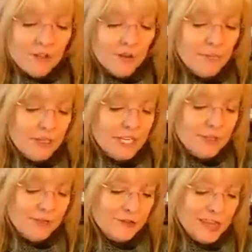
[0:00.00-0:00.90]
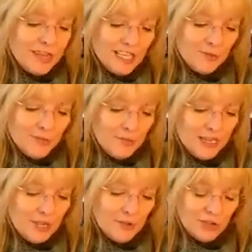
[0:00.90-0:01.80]
So I'm going to do that. That's one of
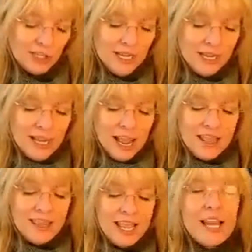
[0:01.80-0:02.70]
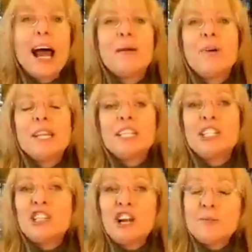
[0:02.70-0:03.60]
my goals. And then I want to
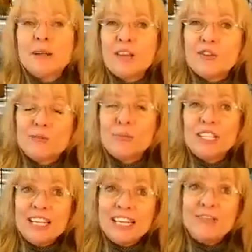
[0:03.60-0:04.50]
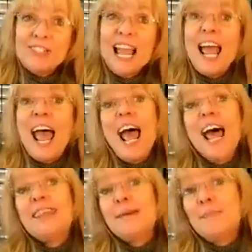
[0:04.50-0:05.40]
start my Christmas gifts
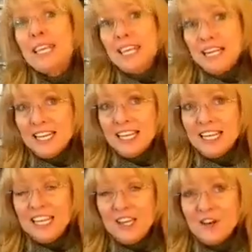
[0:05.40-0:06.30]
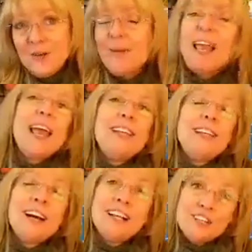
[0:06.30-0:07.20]
at the beginning of the year and
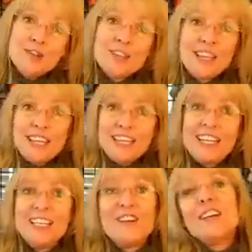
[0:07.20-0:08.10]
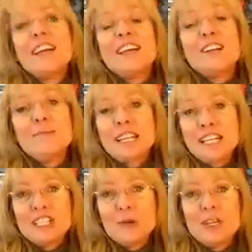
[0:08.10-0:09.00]
not toward the end of the year. It'll make
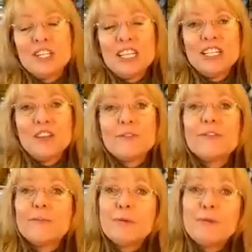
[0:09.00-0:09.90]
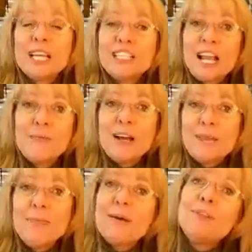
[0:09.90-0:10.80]
it so much easier for me, because I want
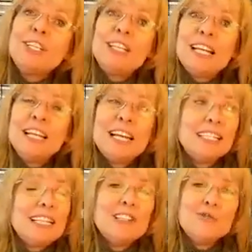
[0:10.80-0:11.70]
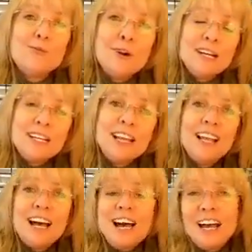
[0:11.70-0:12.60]
to be able to knit at least one
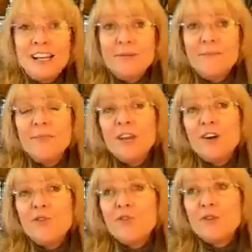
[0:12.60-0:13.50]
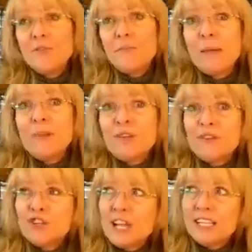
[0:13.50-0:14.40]
item or maybe
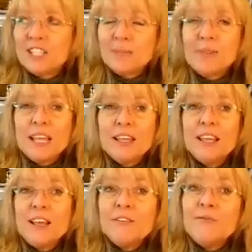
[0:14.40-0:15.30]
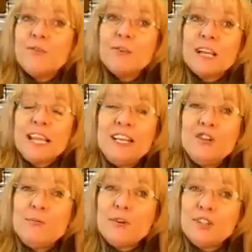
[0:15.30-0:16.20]
crochet something for
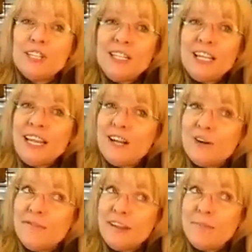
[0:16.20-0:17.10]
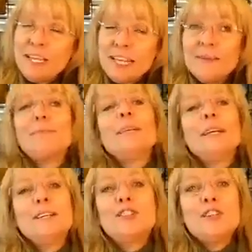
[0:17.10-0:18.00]
each person in our family.
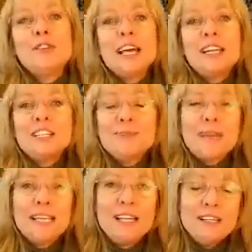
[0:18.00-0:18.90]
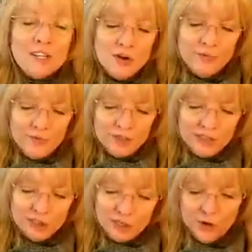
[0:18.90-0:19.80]
So that is my goal for
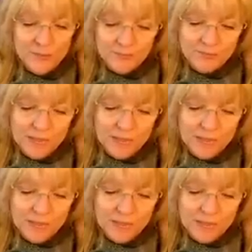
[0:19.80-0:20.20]
this year.